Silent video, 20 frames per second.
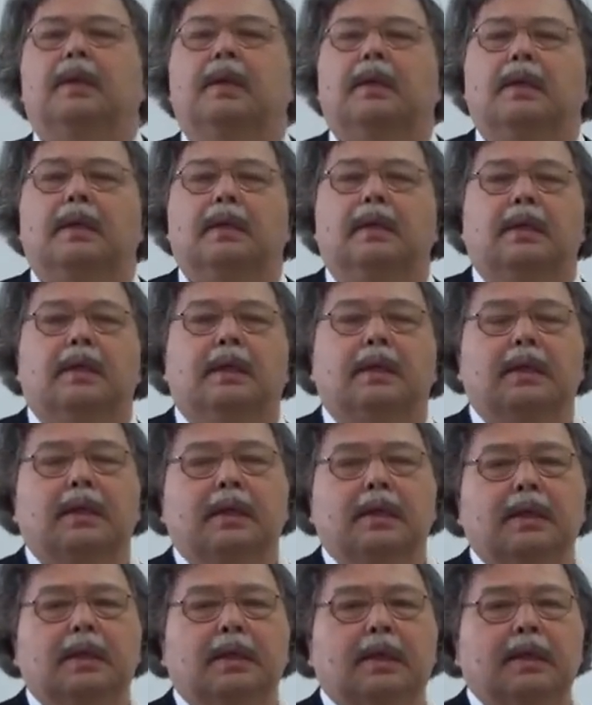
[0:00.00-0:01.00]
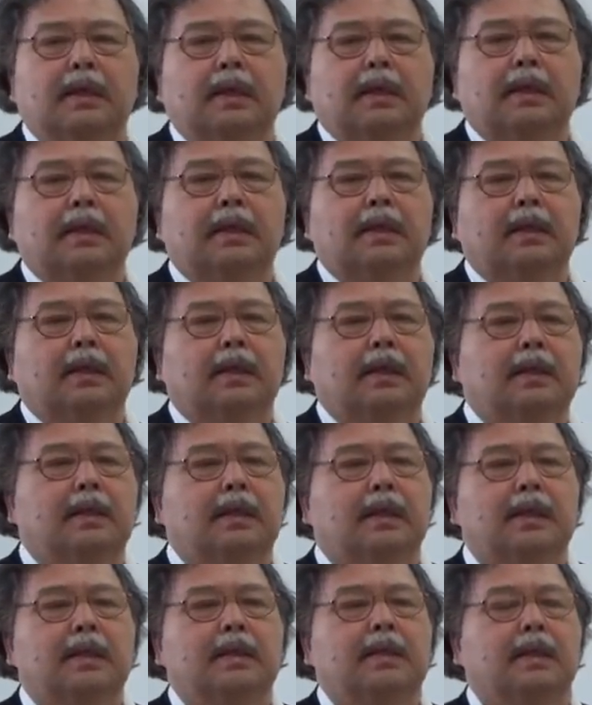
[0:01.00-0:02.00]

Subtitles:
And again, I